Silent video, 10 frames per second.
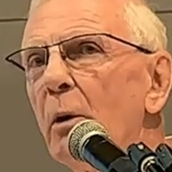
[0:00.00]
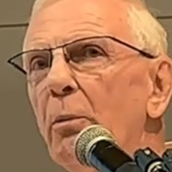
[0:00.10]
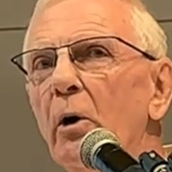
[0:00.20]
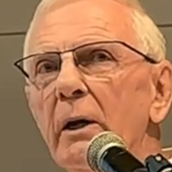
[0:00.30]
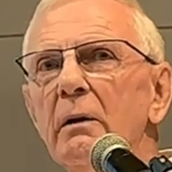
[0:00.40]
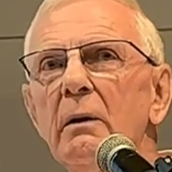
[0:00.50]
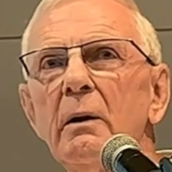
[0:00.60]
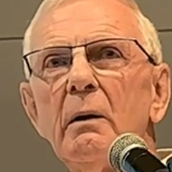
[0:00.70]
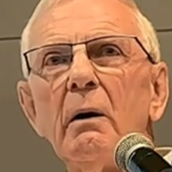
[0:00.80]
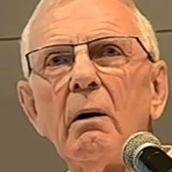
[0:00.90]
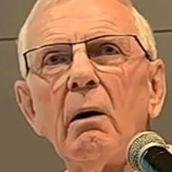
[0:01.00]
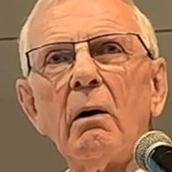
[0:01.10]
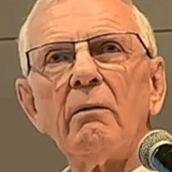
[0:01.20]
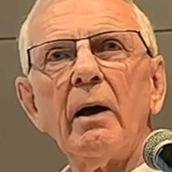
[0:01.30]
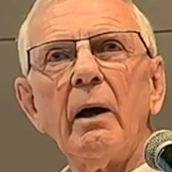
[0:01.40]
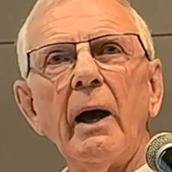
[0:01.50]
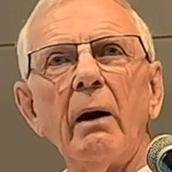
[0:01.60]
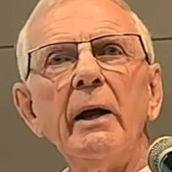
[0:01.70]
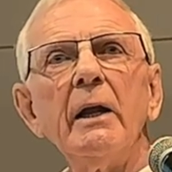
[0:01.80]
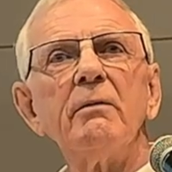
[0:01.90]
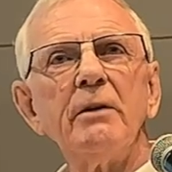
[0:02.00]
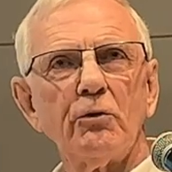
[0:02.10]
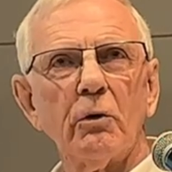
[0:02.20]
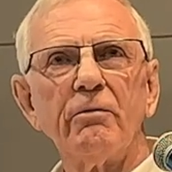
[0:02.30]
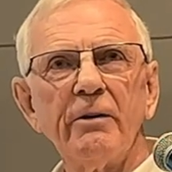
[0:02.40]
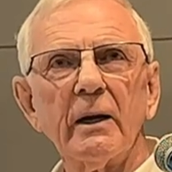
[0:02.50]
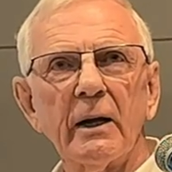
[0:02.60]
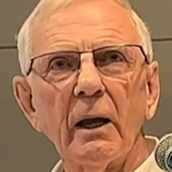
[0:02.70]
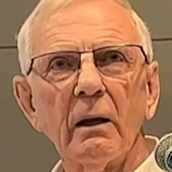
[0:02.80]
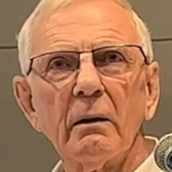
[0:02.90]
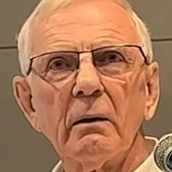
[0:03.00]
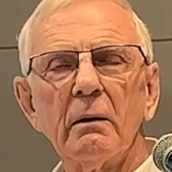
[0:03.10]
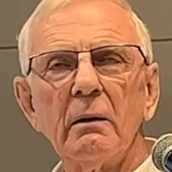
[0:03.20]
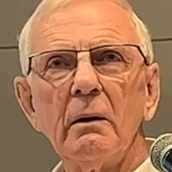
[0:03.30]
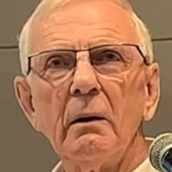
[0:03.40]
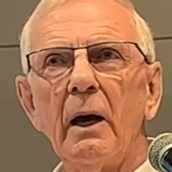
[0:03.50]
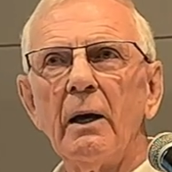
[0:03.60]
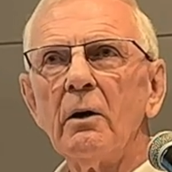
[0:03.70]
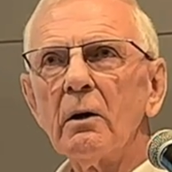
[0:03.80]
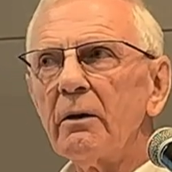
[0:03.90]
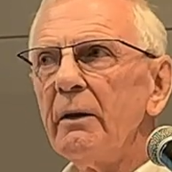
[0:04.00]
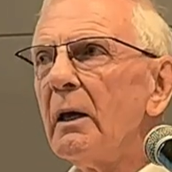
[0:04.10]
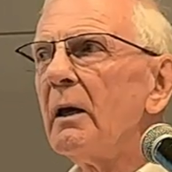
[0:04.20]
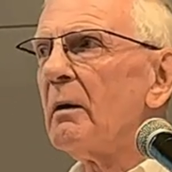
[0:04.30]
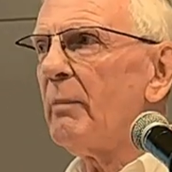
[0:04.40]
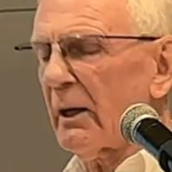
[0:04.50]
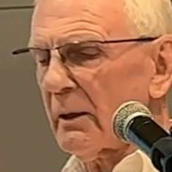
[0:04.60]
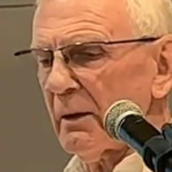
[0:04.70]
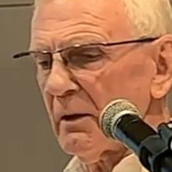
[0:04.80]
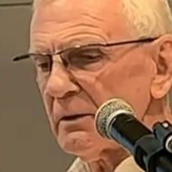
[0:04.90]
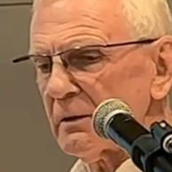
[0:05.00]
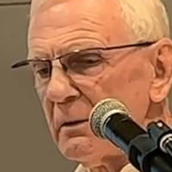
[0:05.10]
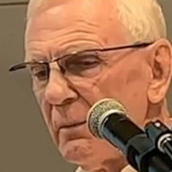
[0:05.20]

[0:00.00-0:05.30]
the point of our individual feeling and not thinking about others.